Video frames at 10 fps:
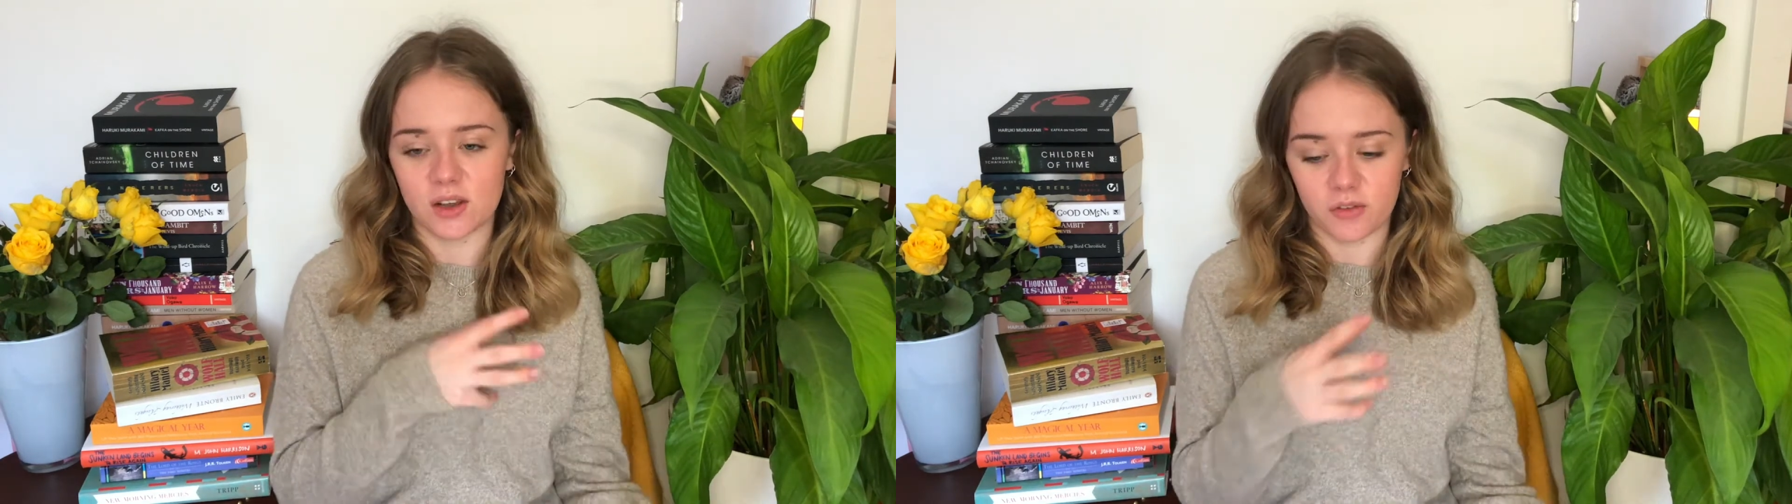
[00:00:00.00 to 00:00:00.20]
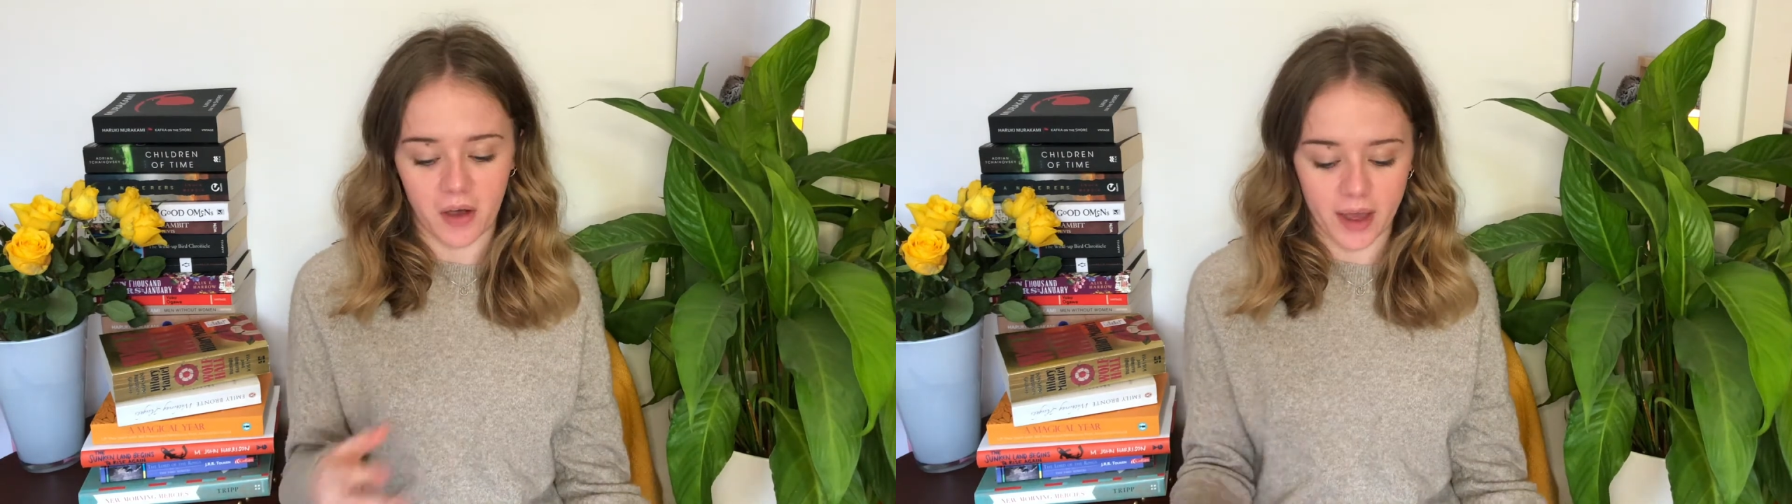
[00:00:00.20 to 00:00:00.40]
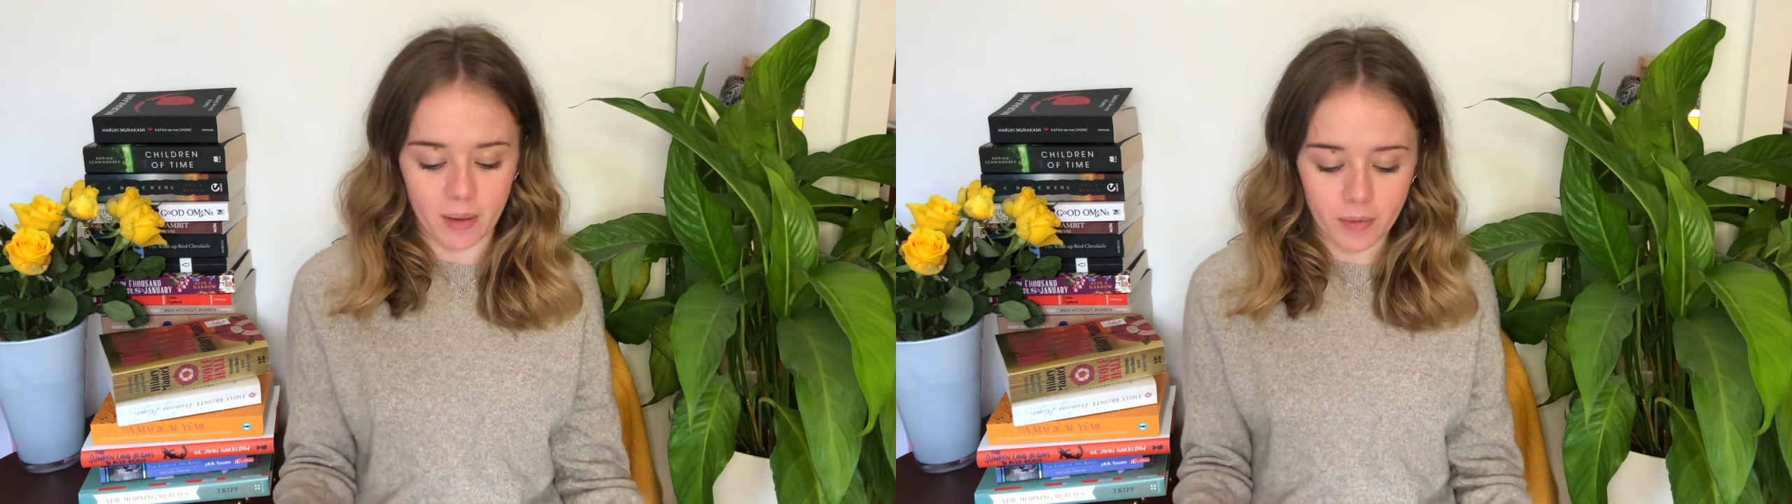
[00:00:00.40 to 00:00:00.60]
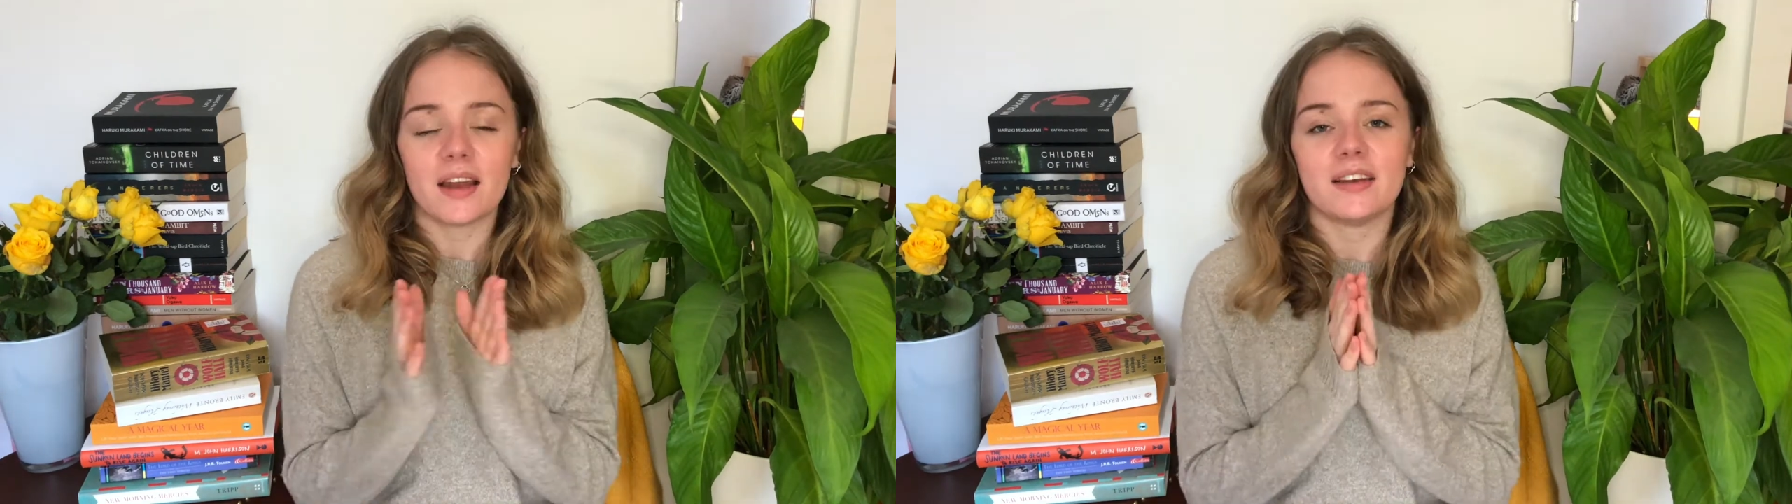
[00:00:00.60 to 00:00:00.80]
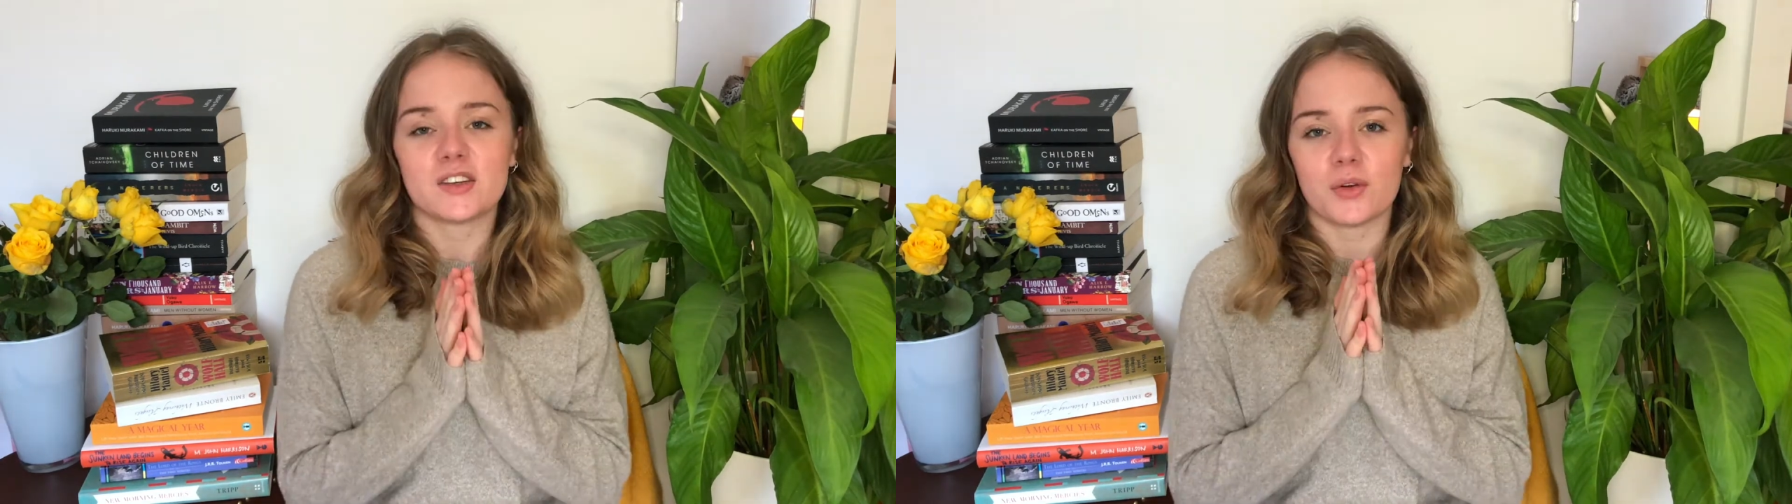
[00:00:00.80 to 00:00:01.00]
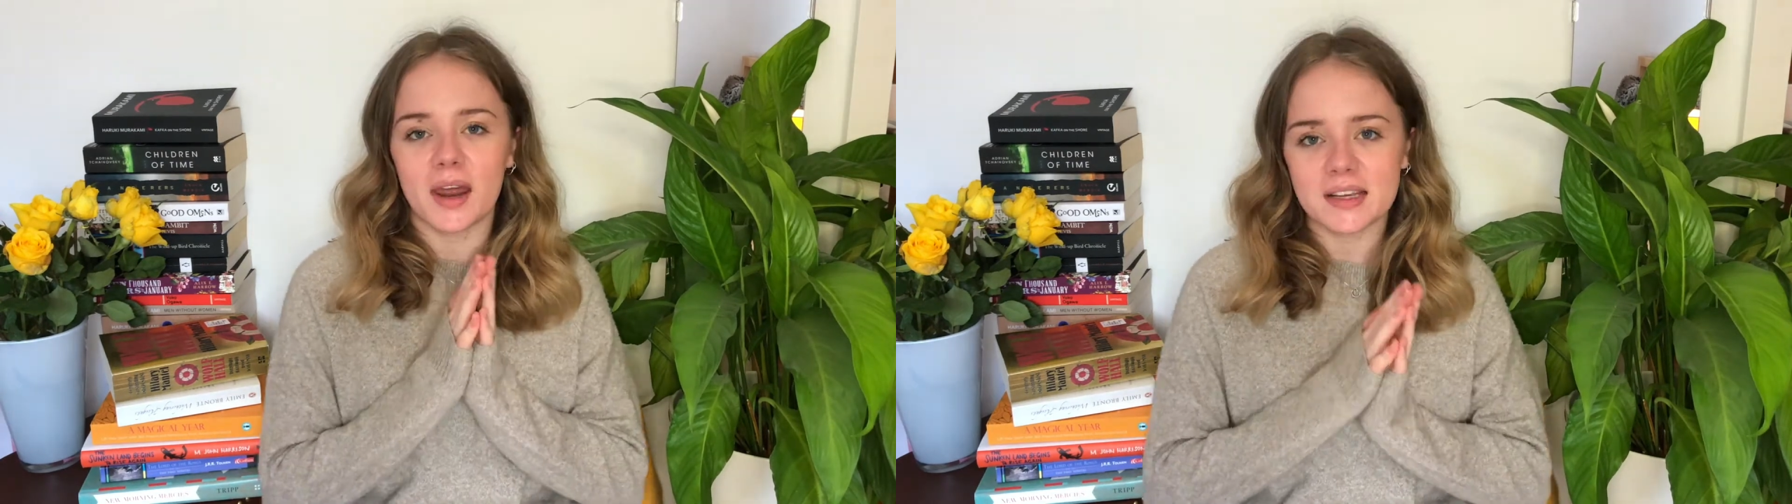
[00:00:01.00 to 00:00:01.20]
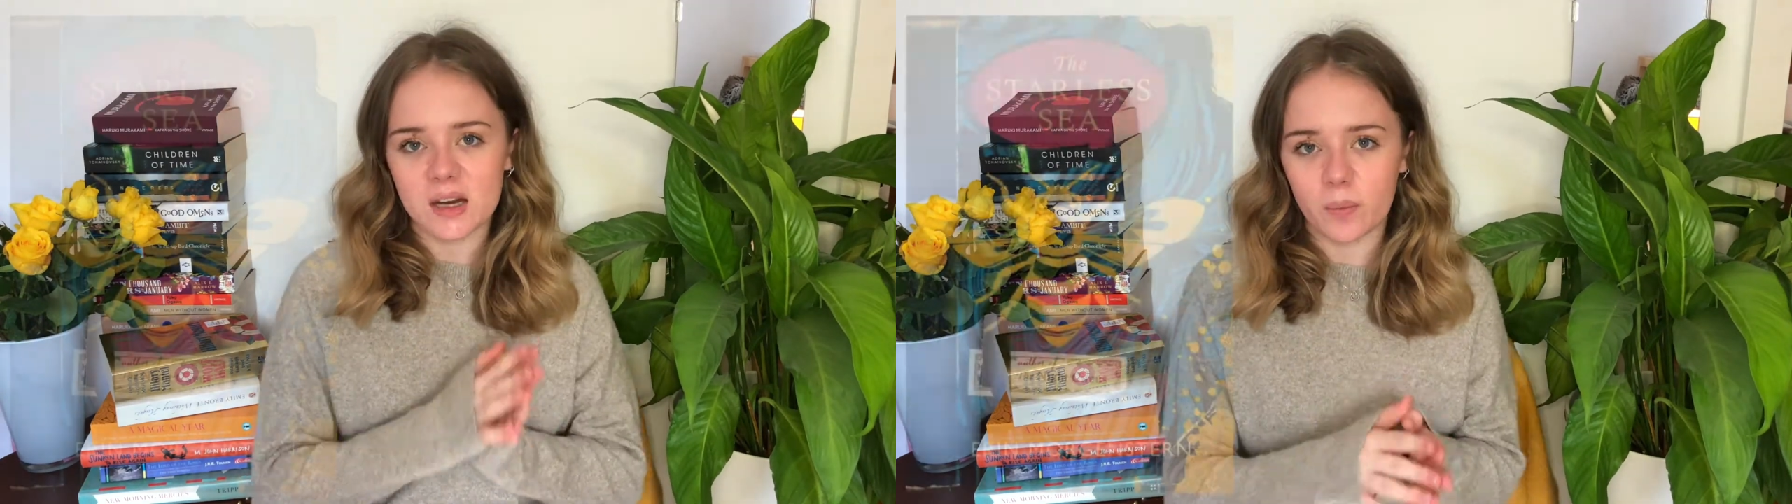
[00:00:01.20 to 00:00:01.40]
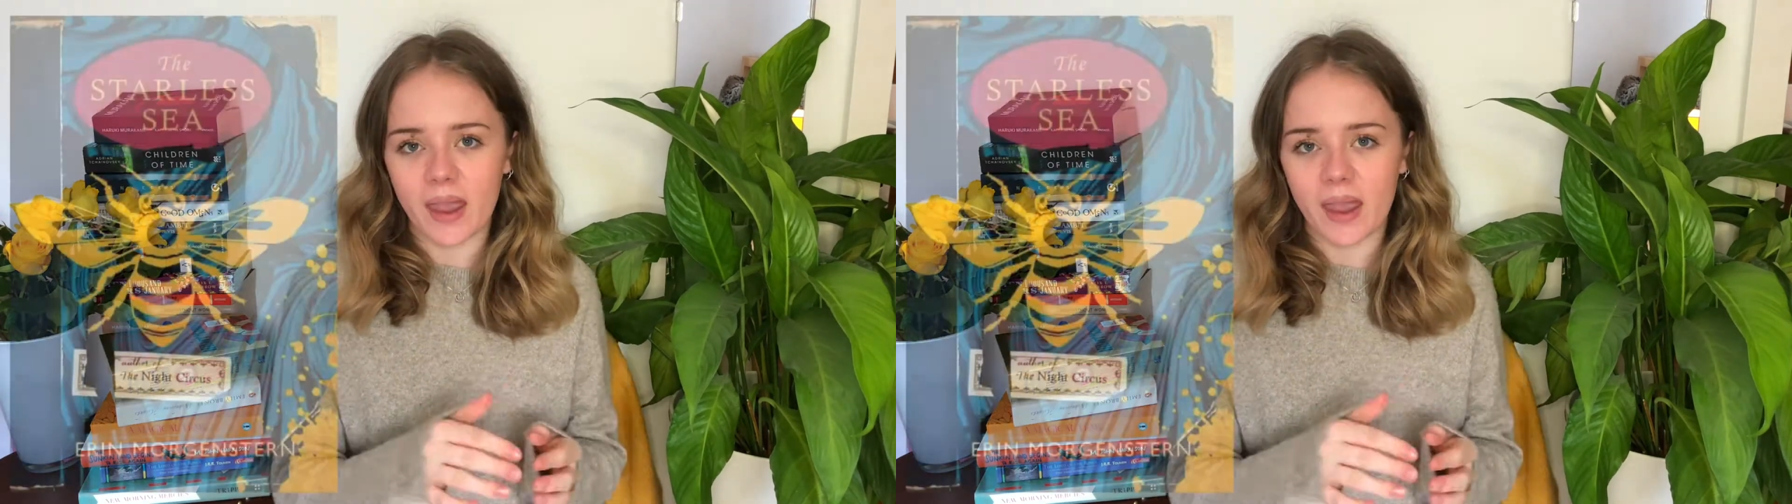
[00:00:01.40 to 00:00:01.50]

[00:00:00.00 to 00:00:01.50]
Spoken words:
vibe. So next up we